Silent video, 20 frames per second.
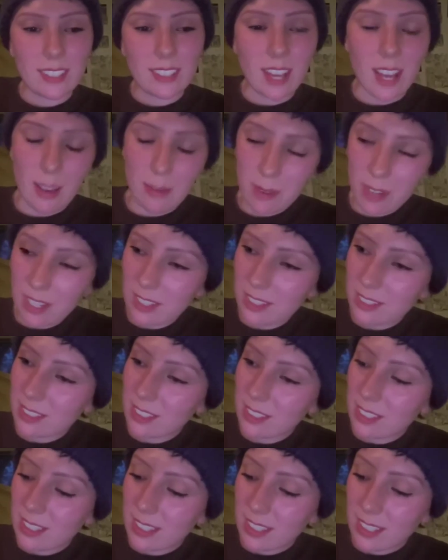I mean,
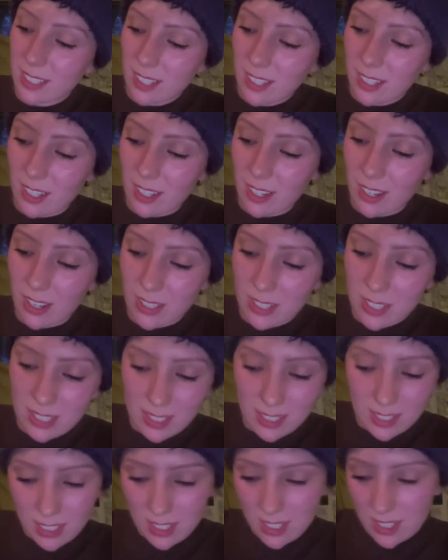
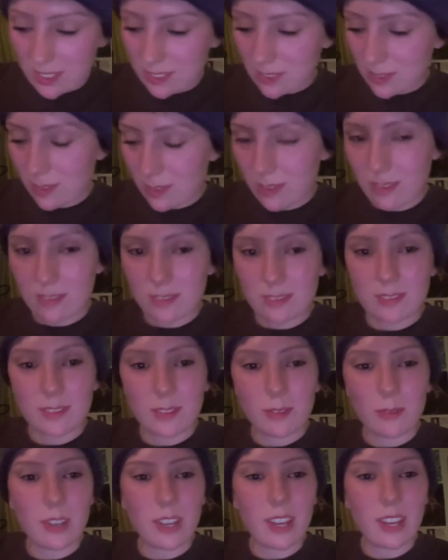honestly,
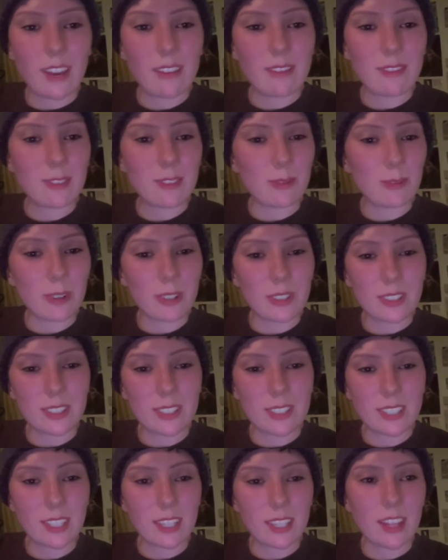we haven't
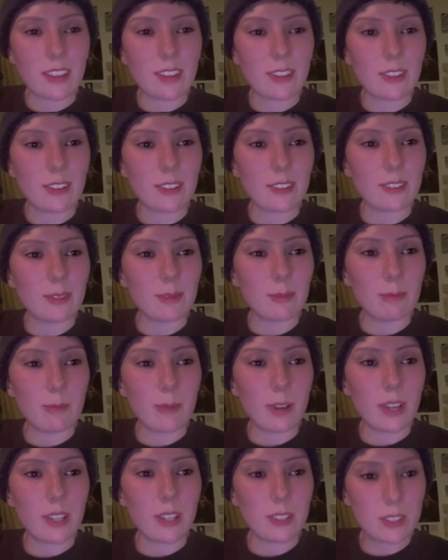worked together
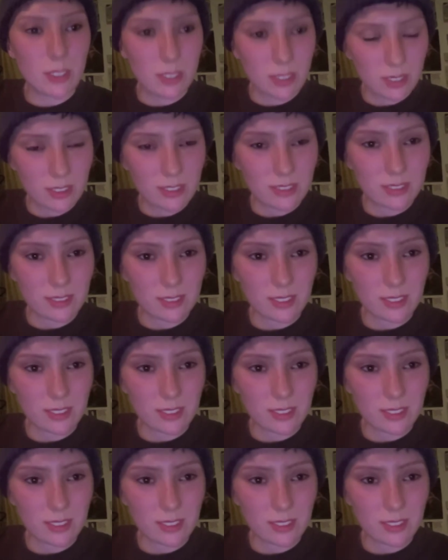much.